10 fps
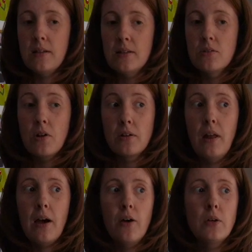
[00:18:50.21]
It's not
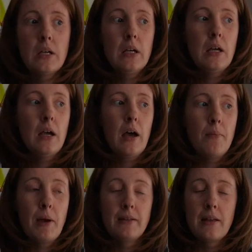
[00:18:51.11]
allowed
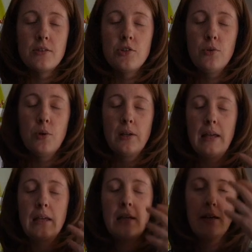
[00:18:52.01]
unless you are
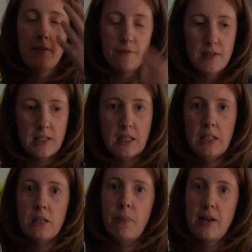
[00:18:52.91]
like physically
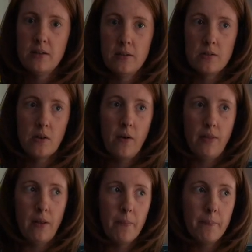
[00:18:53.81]
dependent on
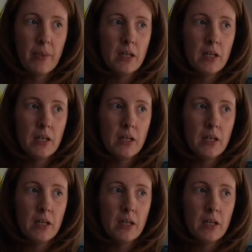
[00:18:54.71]
them.